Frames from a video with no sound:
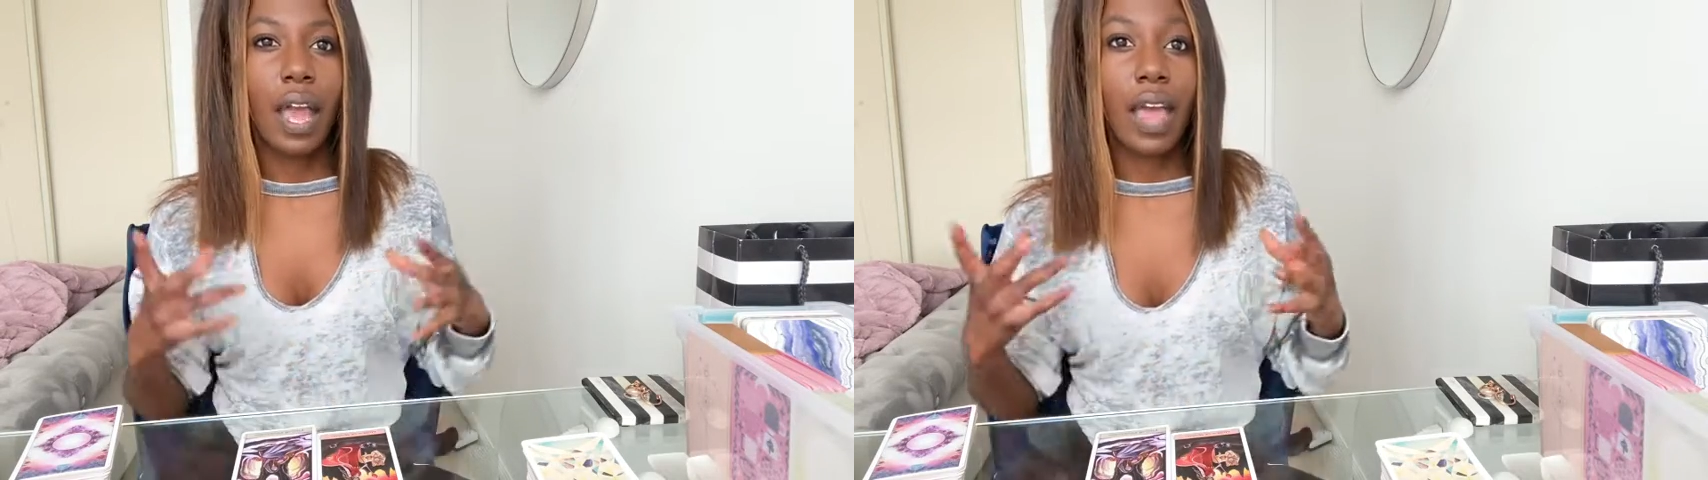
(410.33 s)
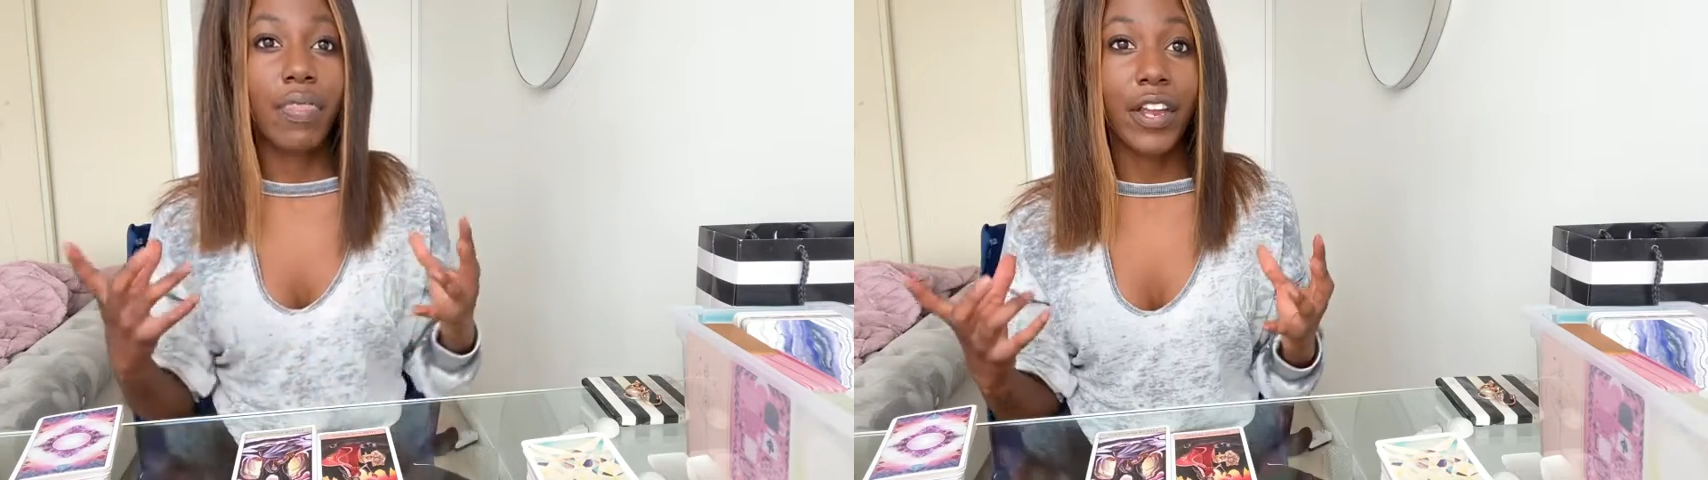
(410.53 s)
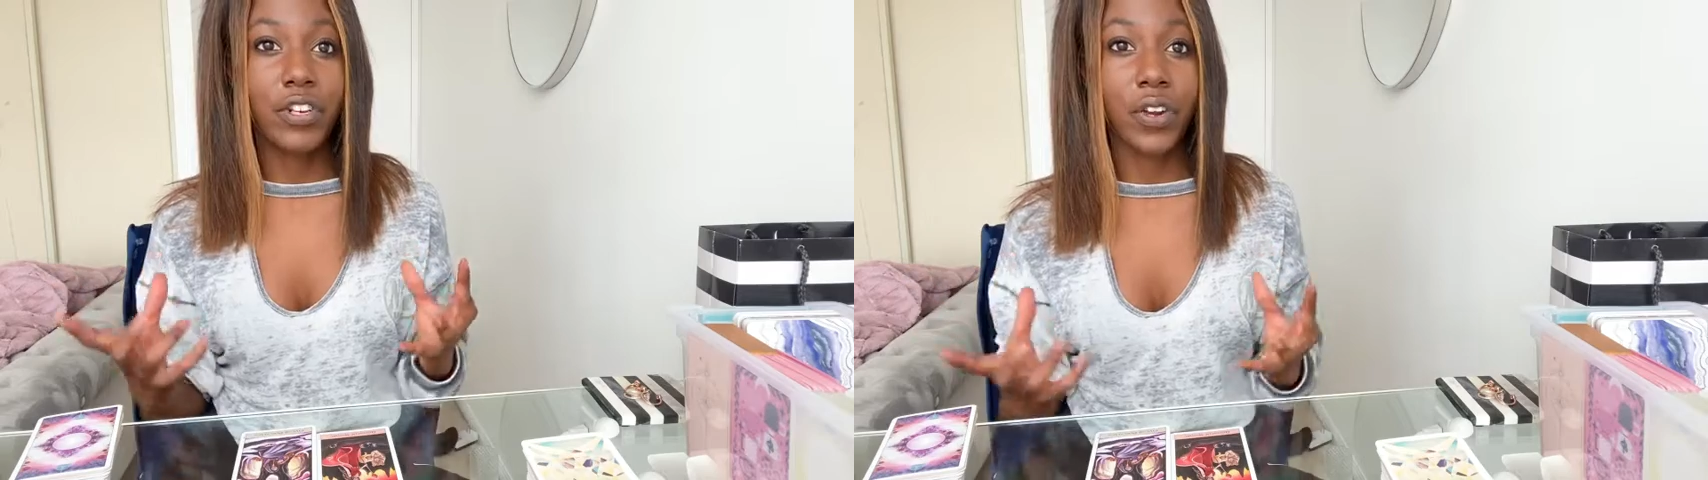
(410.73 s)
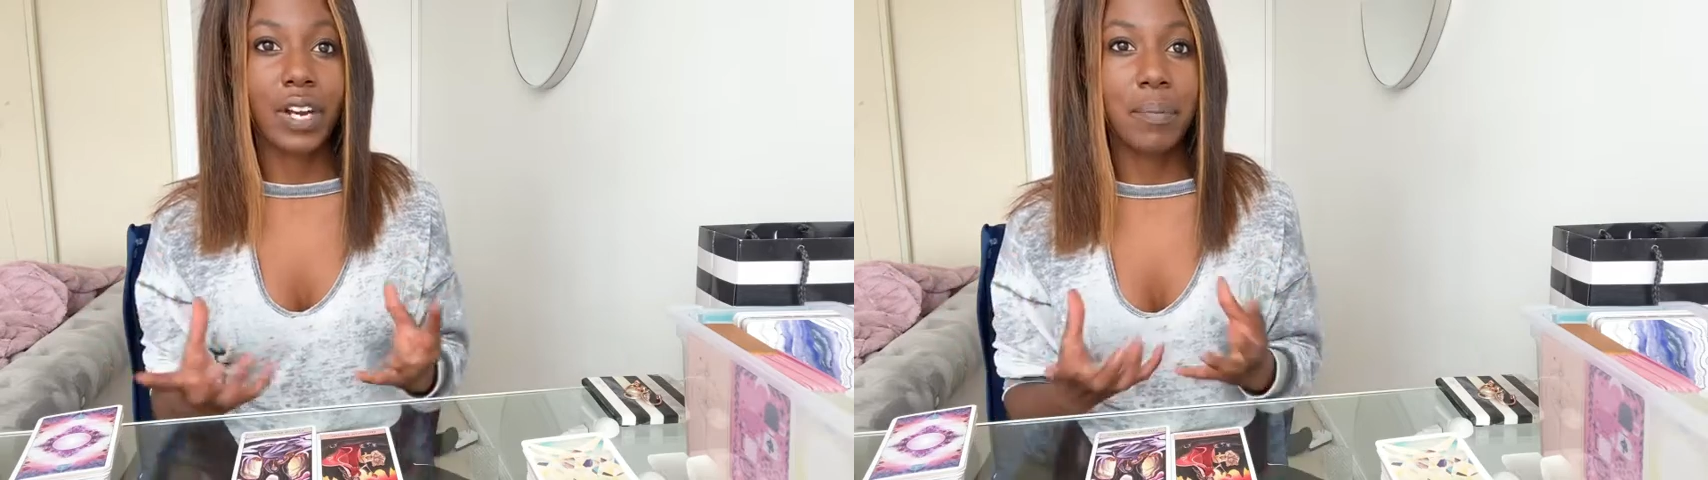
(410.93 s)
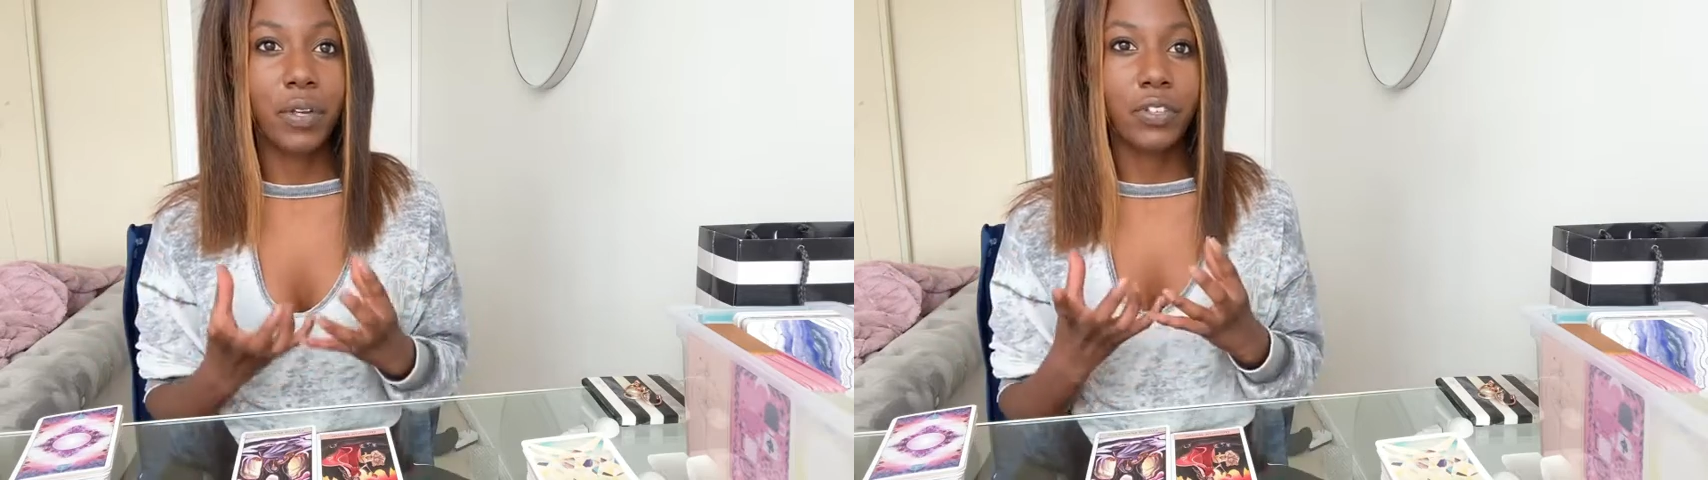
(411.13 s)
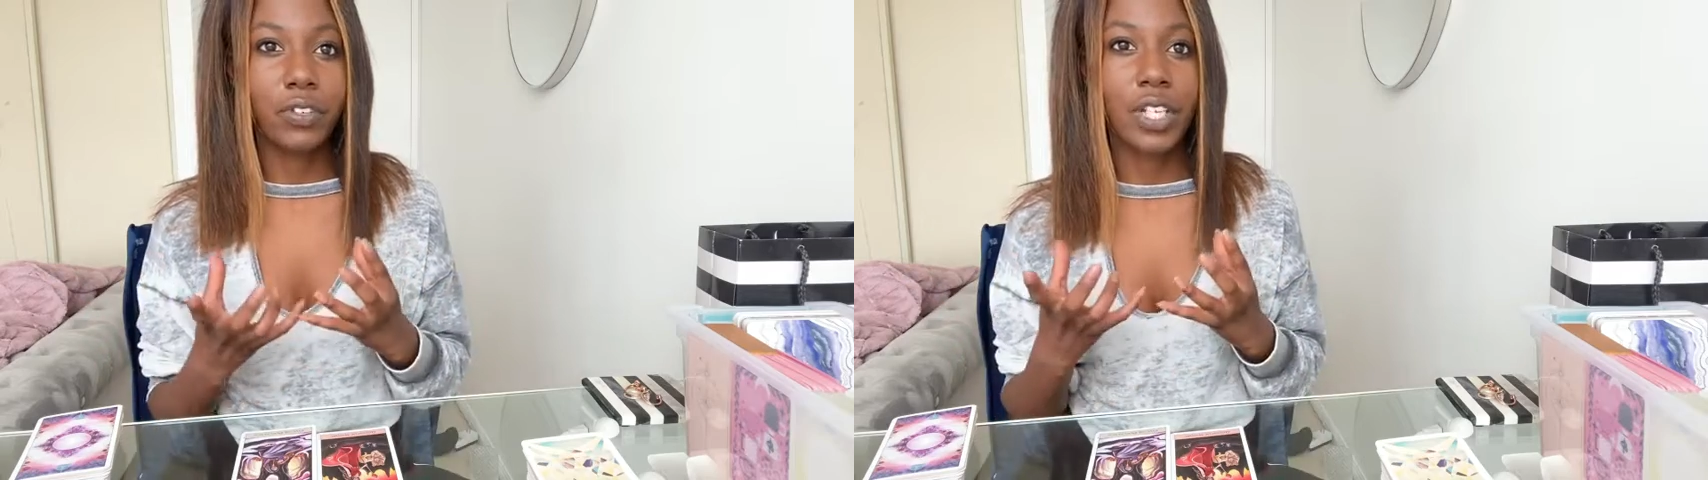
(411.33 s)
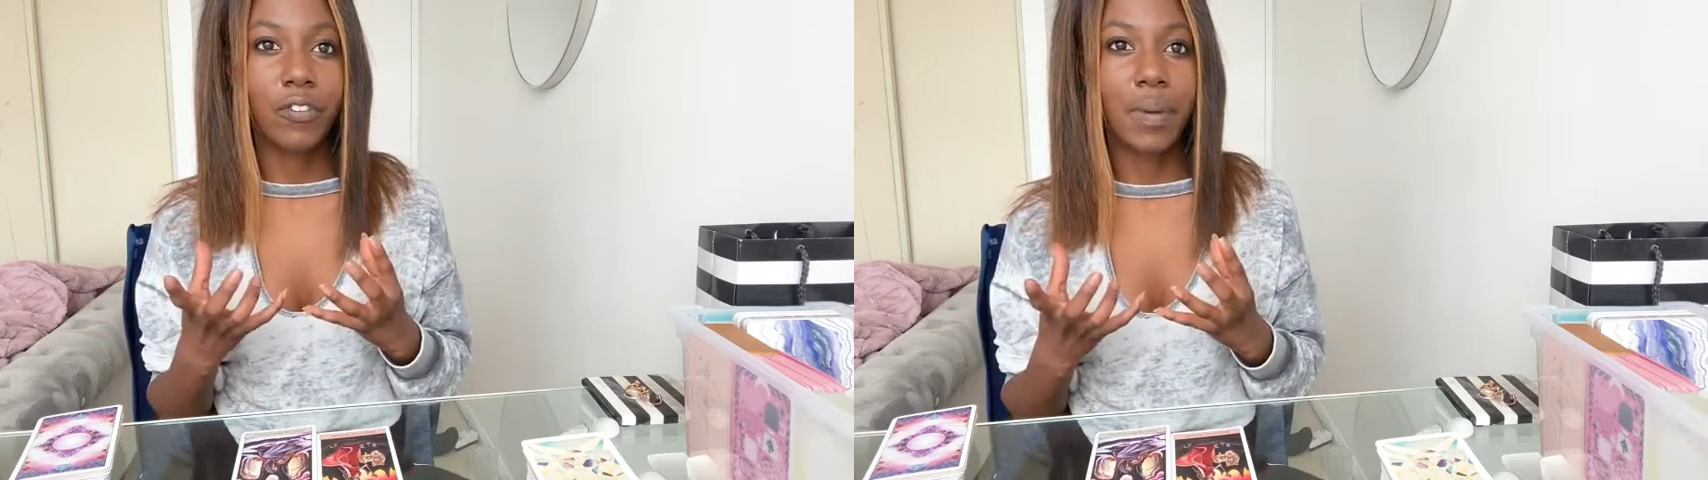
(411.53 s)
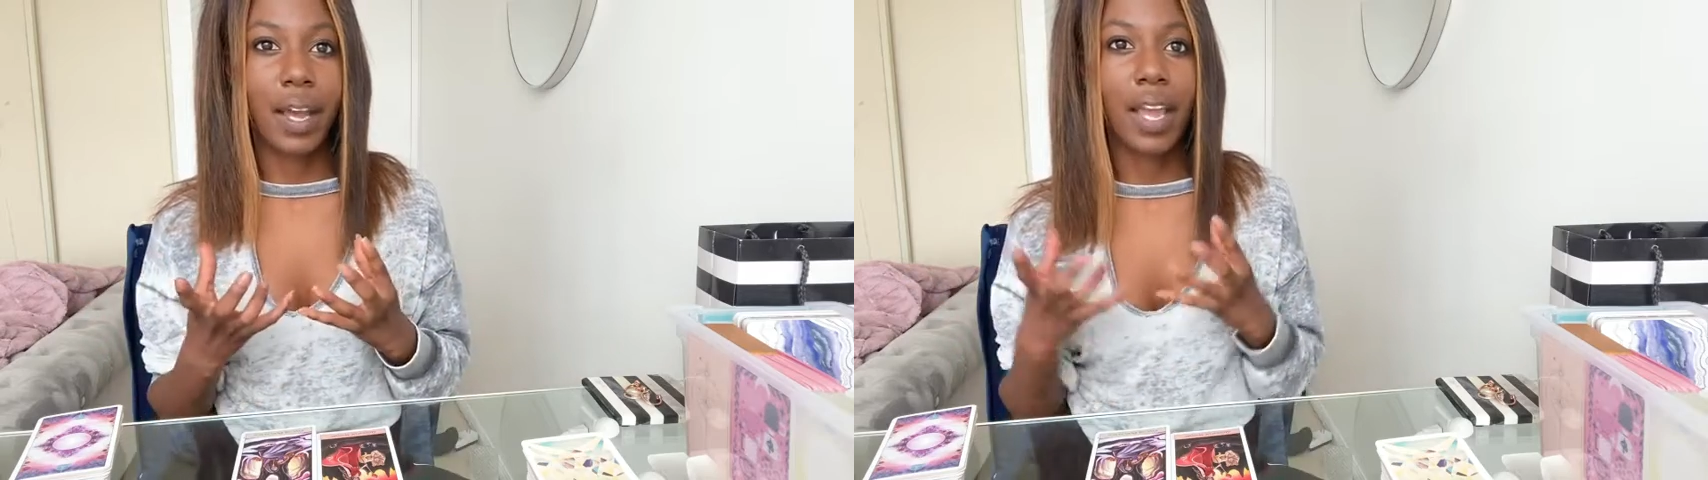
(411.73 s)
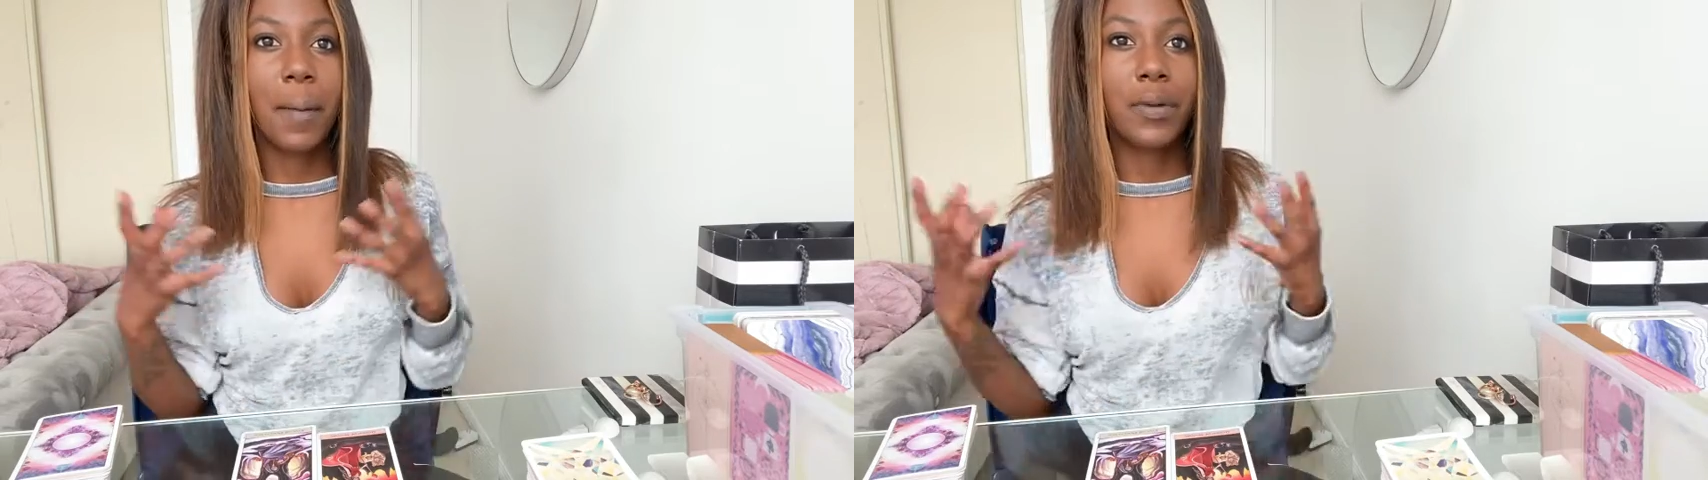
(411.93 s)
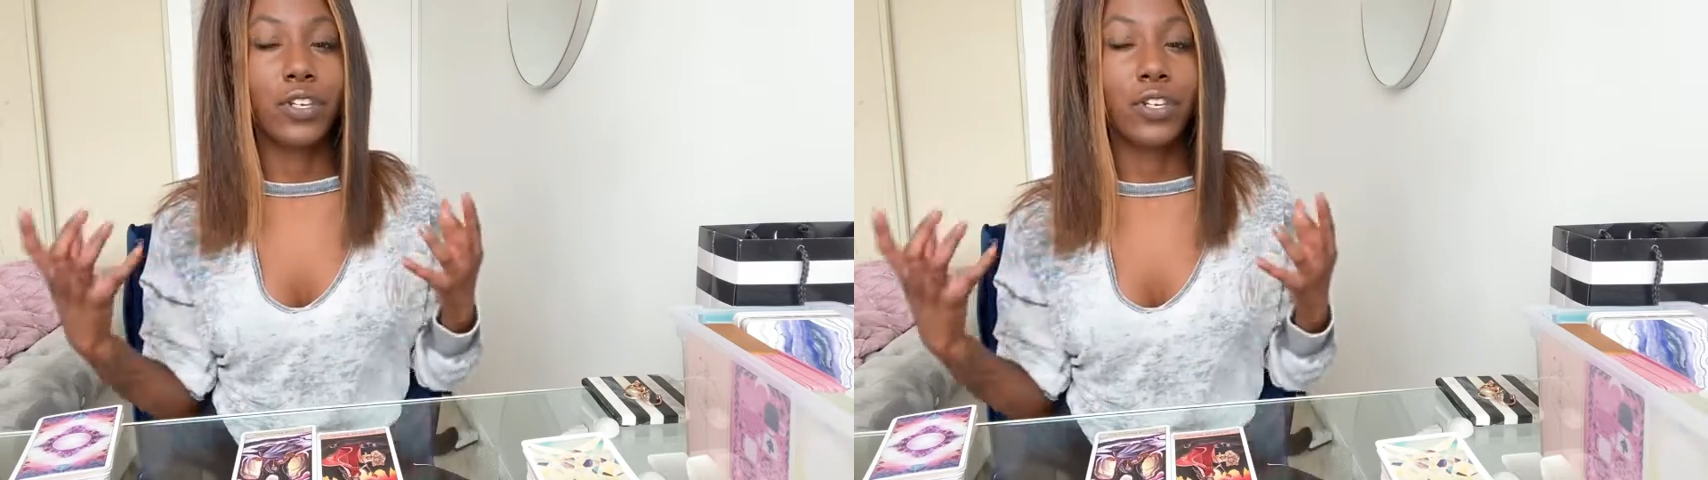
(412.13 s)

and then you're going to build yourself back up,